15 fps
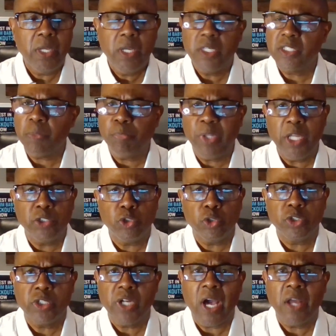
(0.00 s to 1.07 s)
It's a pleasure,
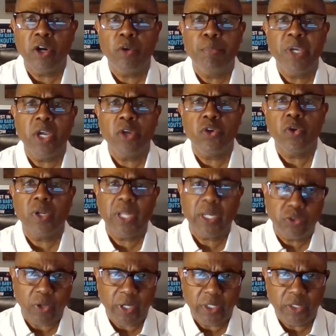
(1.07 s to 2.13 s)
it's an honor to be on your
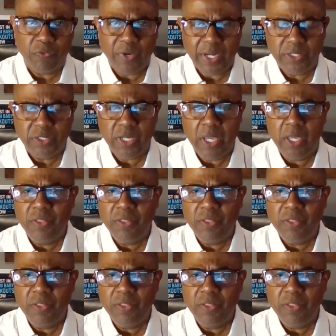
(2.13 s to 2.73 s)
electronic device.